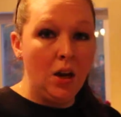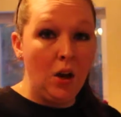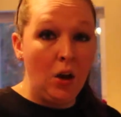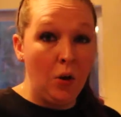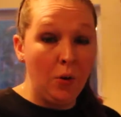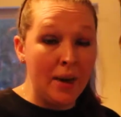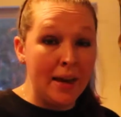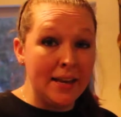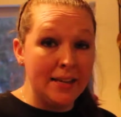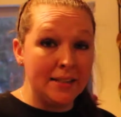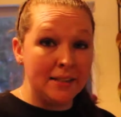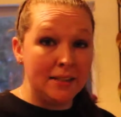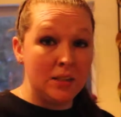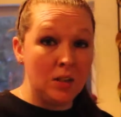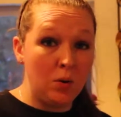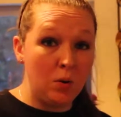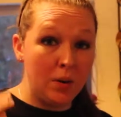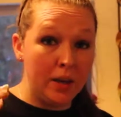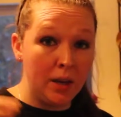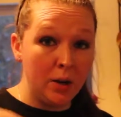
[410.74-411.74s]
Okay,
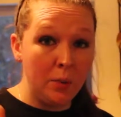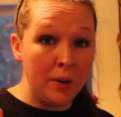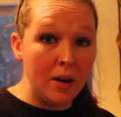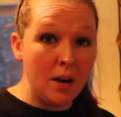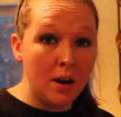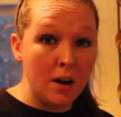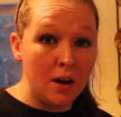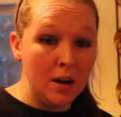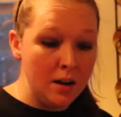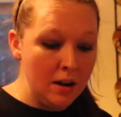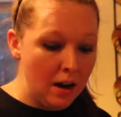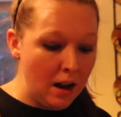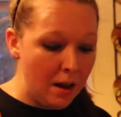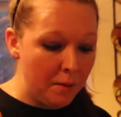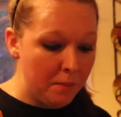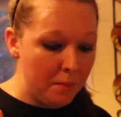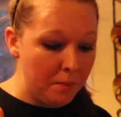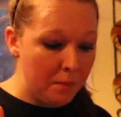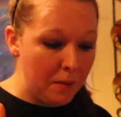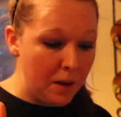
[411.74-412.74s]
so here we are.
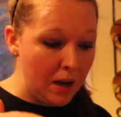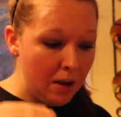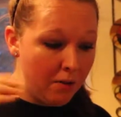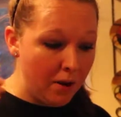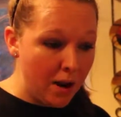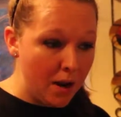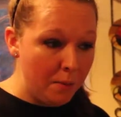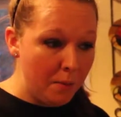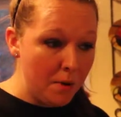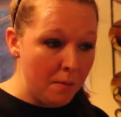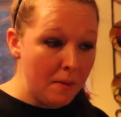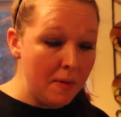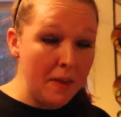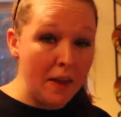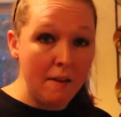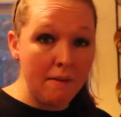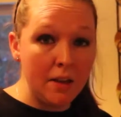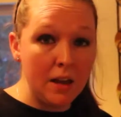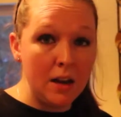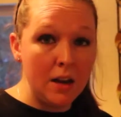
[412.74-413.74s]
I'm getting ready to put them in
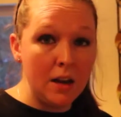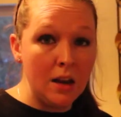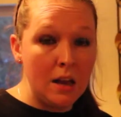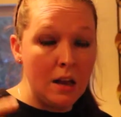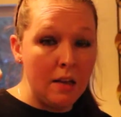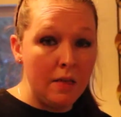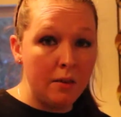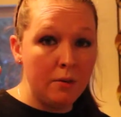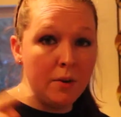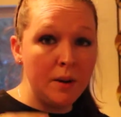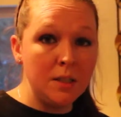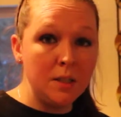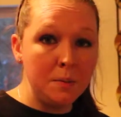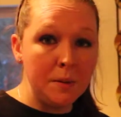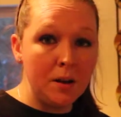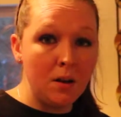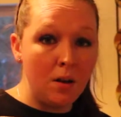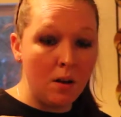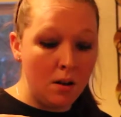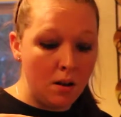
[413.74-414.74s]
the oven. The
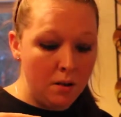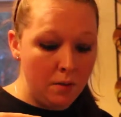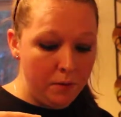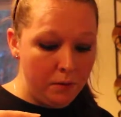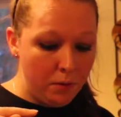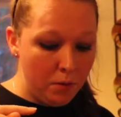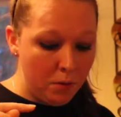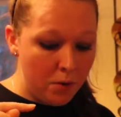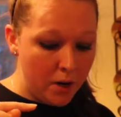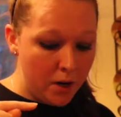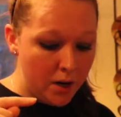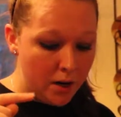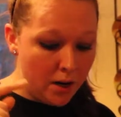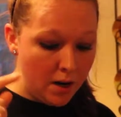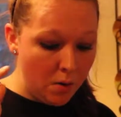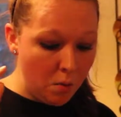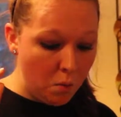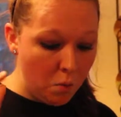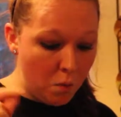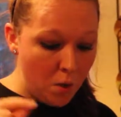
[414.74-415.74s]
recipe called
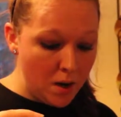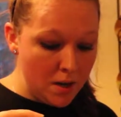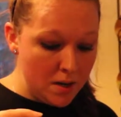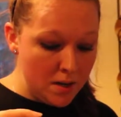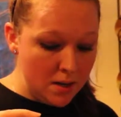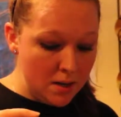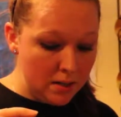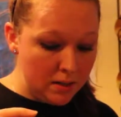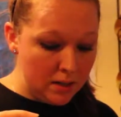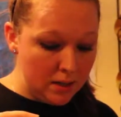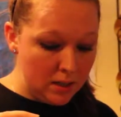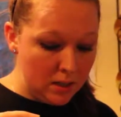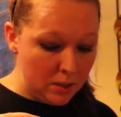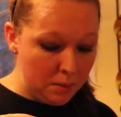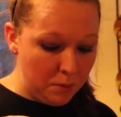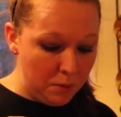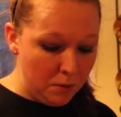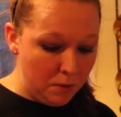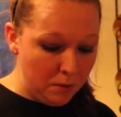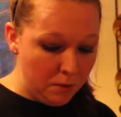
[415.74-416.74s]
for 1
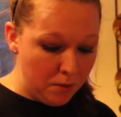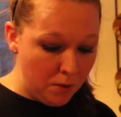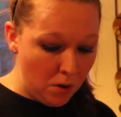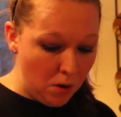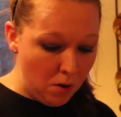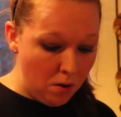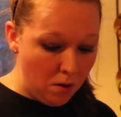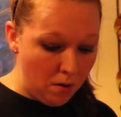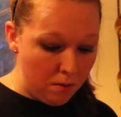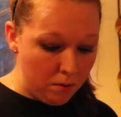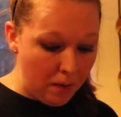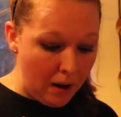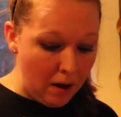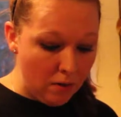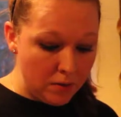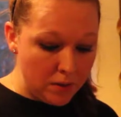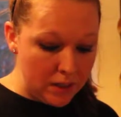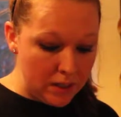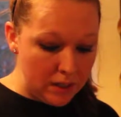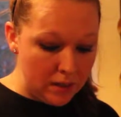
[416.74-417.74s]
teaspoonful
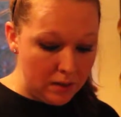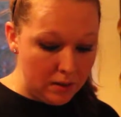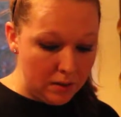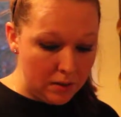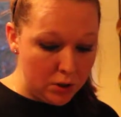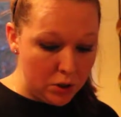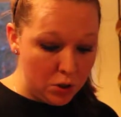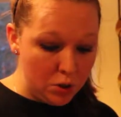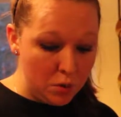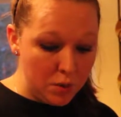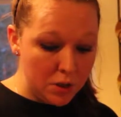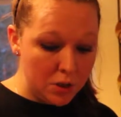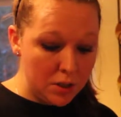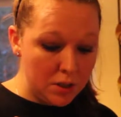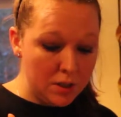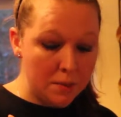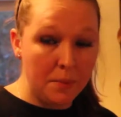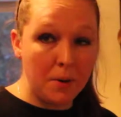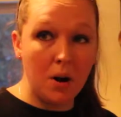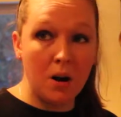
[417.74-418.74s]
rounded 2
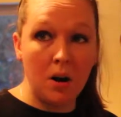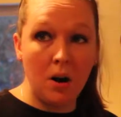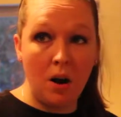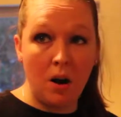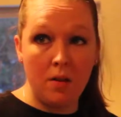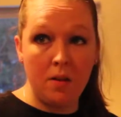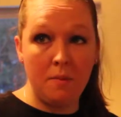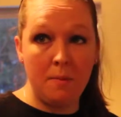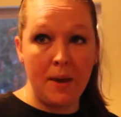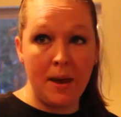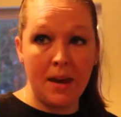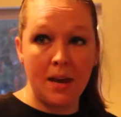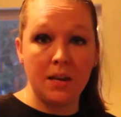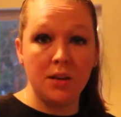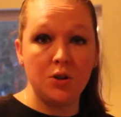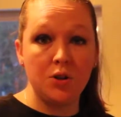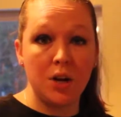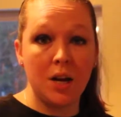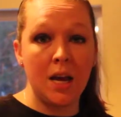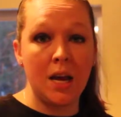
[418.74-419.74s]
inches apart on the
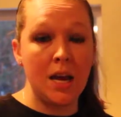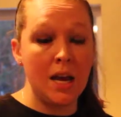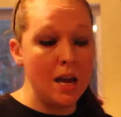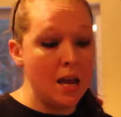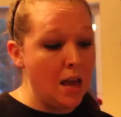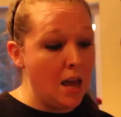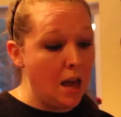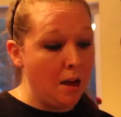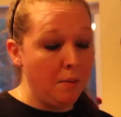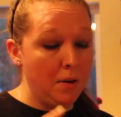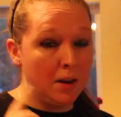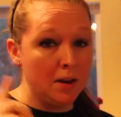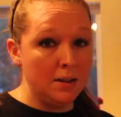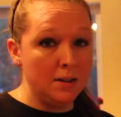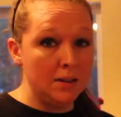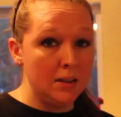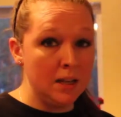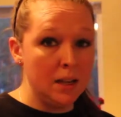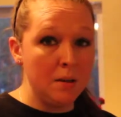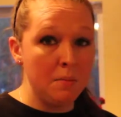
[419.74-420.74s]
baking tray. I'm gonna
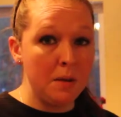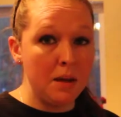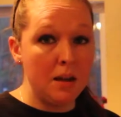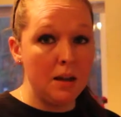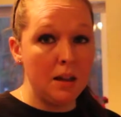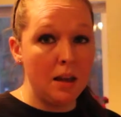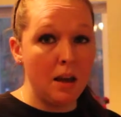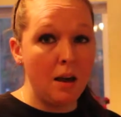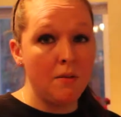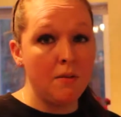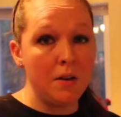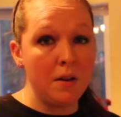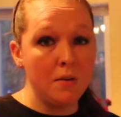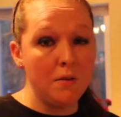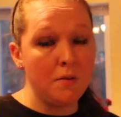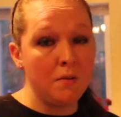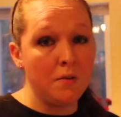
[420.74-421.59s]
stick them in the oven